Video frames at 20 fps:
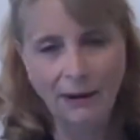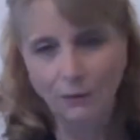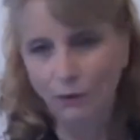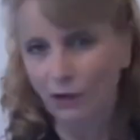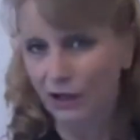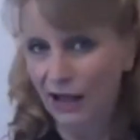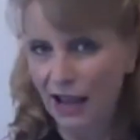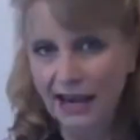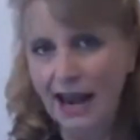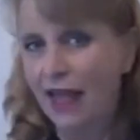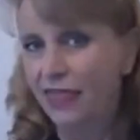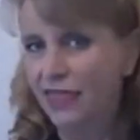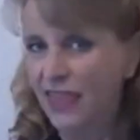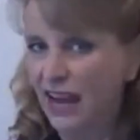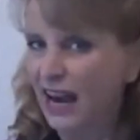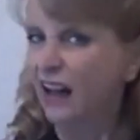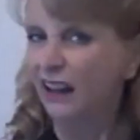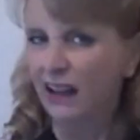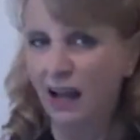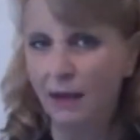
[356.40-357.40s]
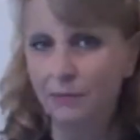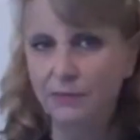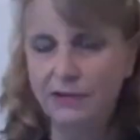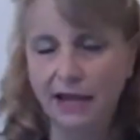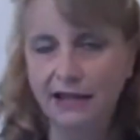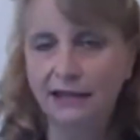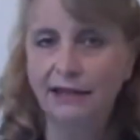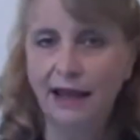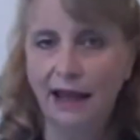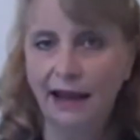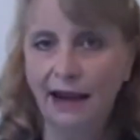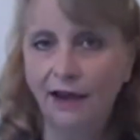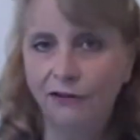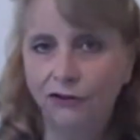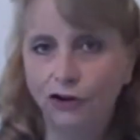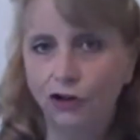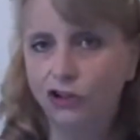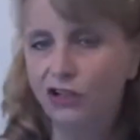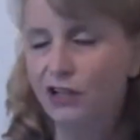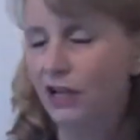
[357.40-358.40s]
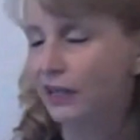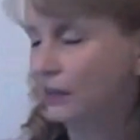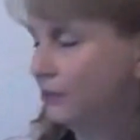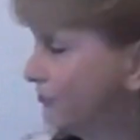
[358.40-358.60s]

I will, and, I, and then I'll update that after you